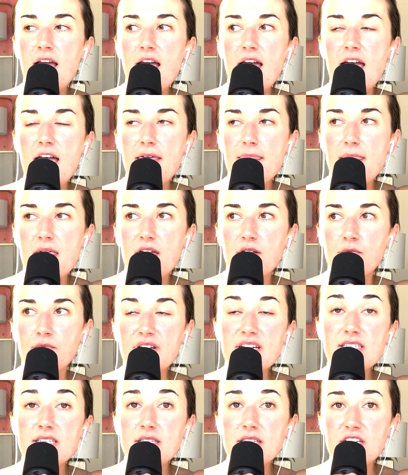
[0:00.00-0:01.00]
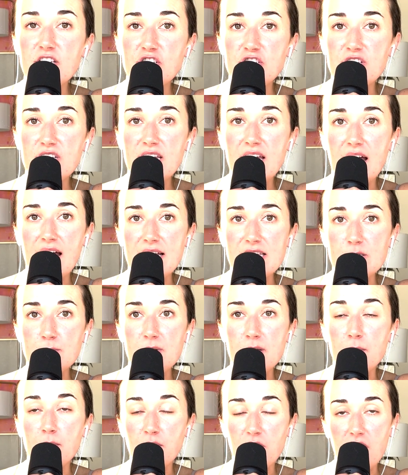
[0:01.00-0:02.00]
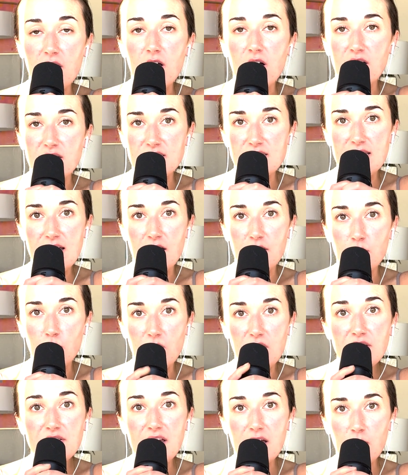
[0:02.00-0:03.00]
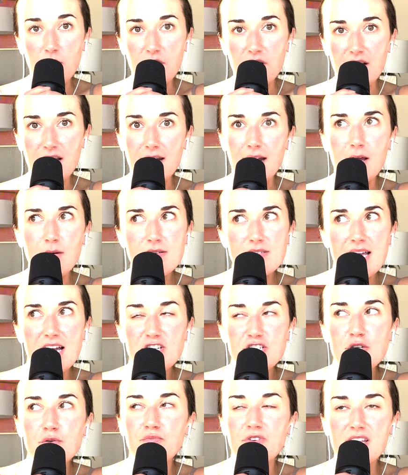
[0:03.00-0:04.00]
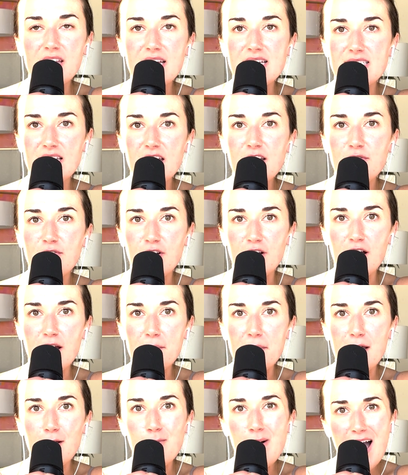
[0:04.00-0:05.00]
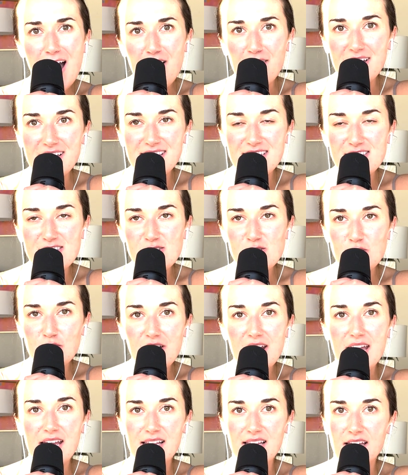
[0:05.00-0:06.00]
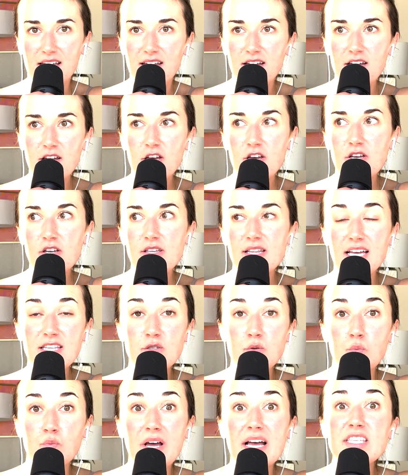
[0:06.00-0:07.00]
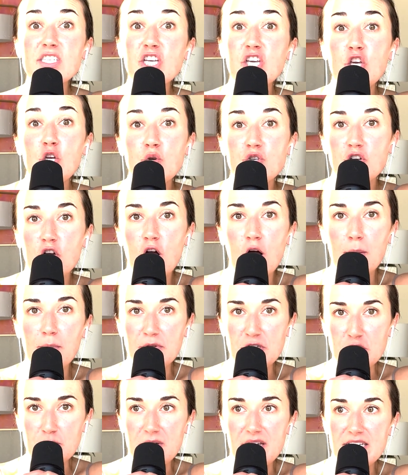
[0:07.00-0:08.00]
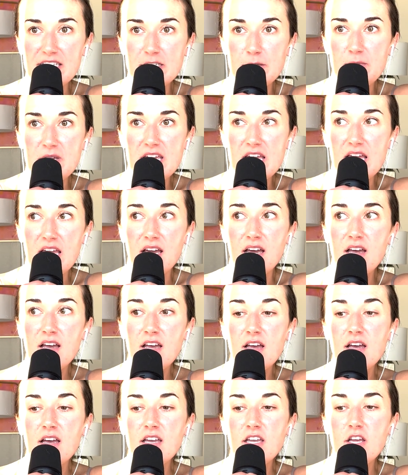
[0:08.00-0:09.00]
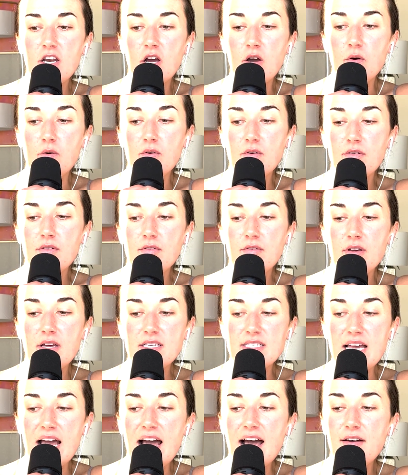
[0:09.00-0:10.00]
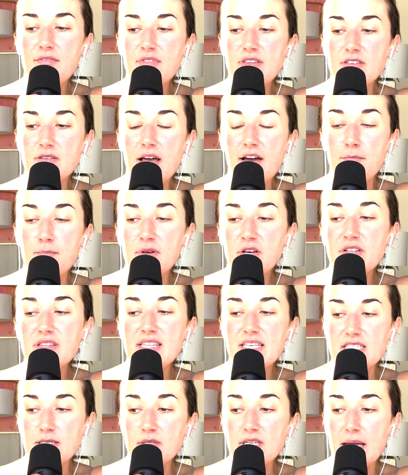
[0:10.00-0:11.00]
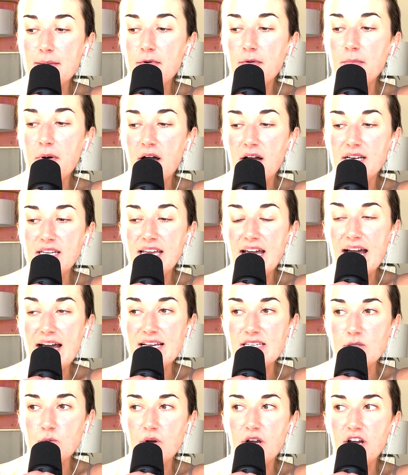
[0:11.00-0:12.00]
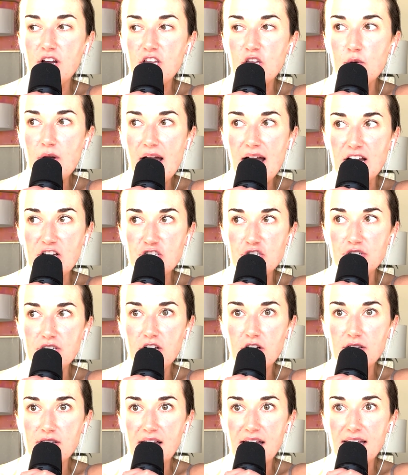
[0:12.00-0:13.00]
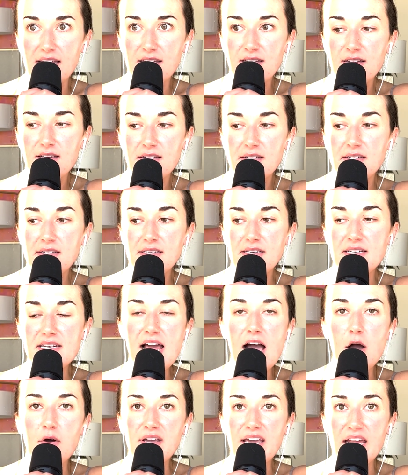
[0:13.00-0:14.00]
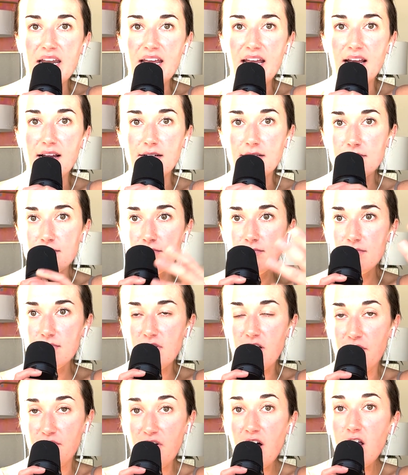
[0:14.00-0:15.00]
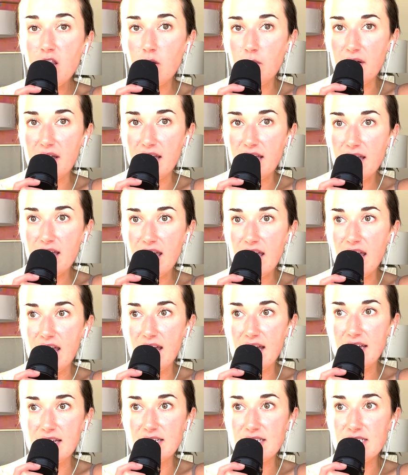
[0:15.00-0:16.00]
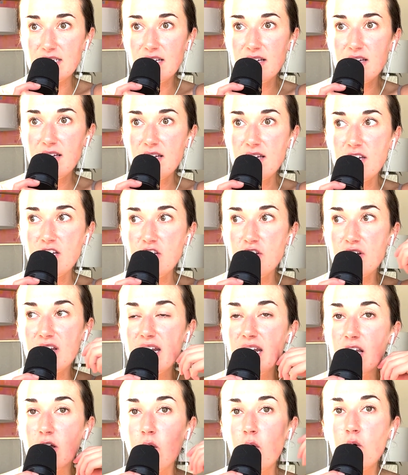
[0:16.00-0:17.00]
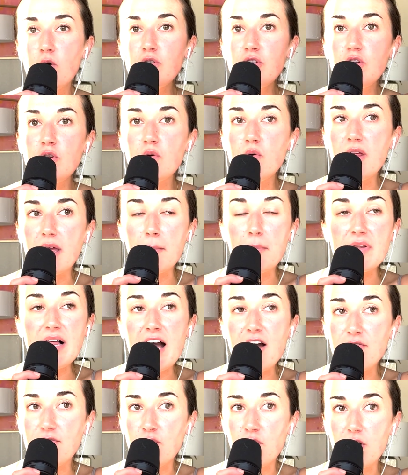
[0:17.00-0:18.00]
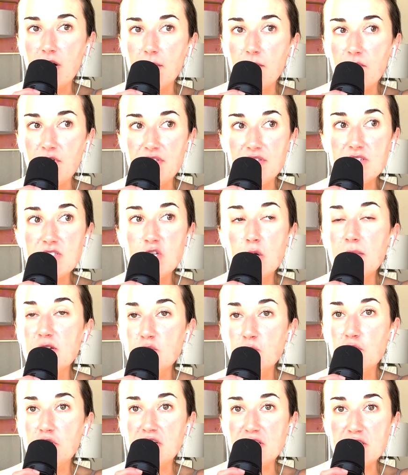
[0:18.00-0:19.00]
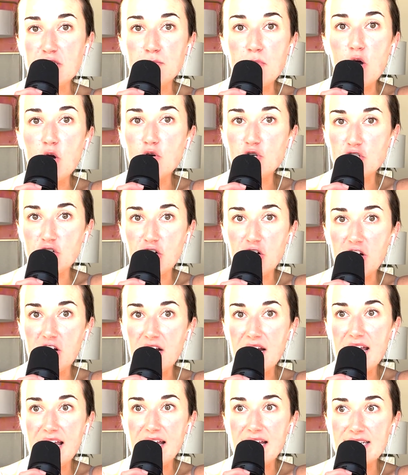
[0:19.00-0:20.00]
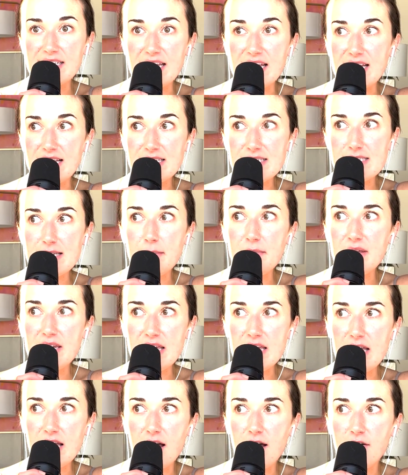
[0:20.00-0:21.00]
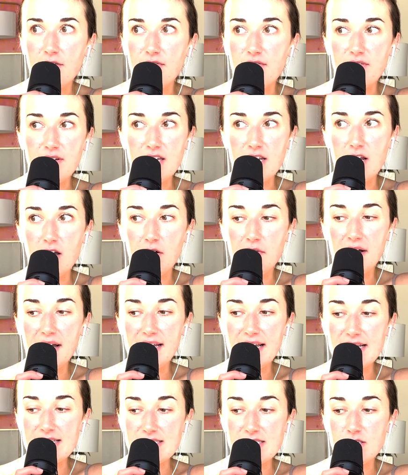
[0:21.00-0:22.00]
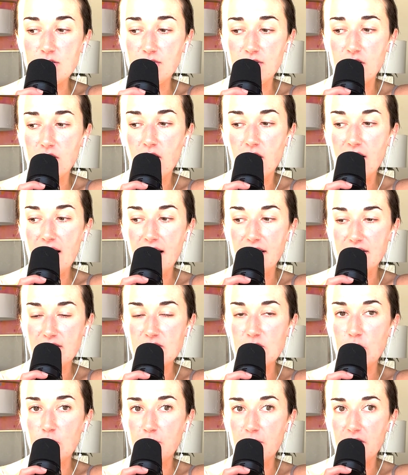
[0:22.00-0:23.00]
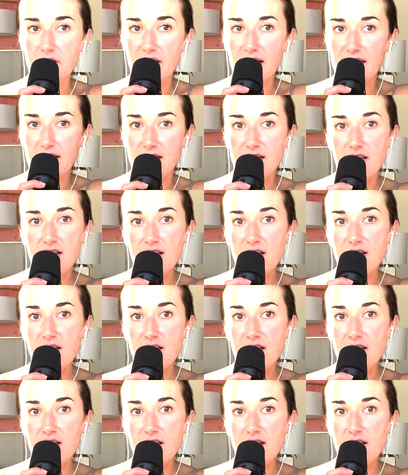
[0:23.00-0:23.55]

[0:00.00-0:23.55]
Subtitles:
And then recently she has been brought onto the Unwell Network. And I was actually really excited for her. I'm like, wow, like this is great. Like that's a huge accomplishment to be, you know, to have built this type of podcast where you actually are like now getting a following and you're getting a whole new like platform with so much more exposure, and like somebody of, you know, I guess you could call Alex Cooper like